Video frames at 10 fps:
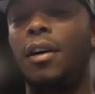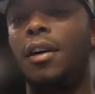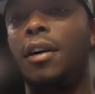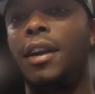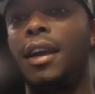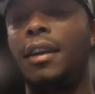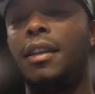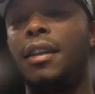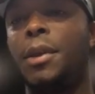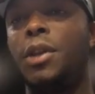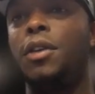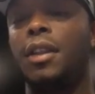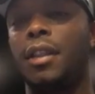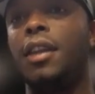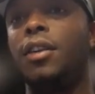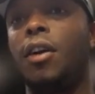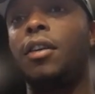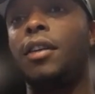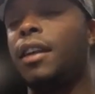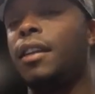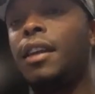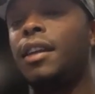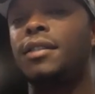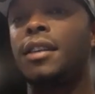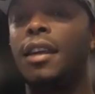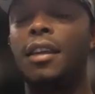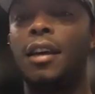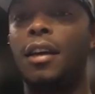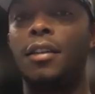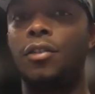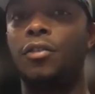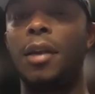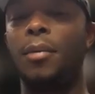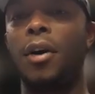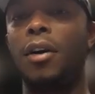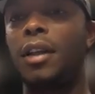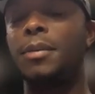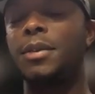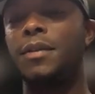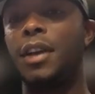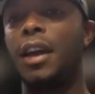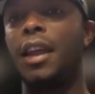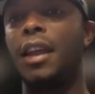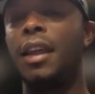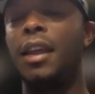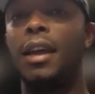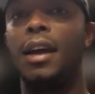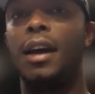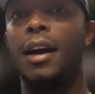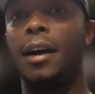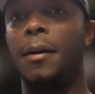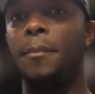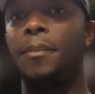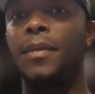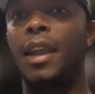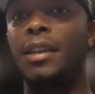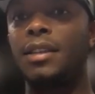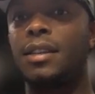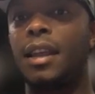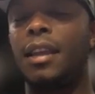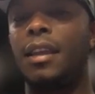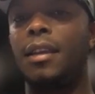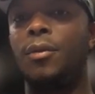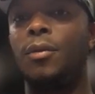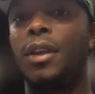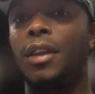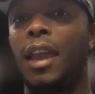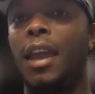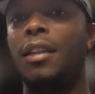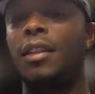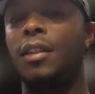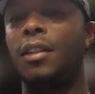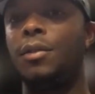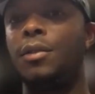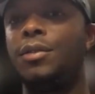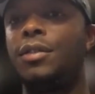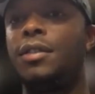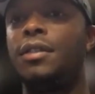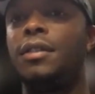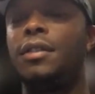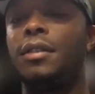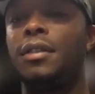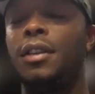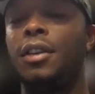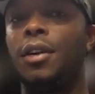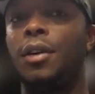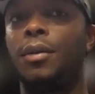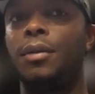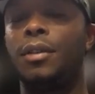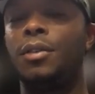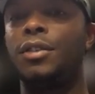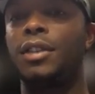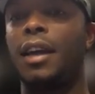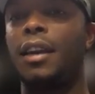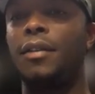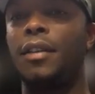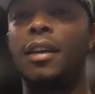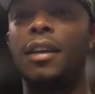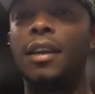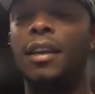on analytics. I mean, you can lean hard on analytics. Uh, great ball clubs have done it. Um, I just think we can't lose, you know, lose sight of the,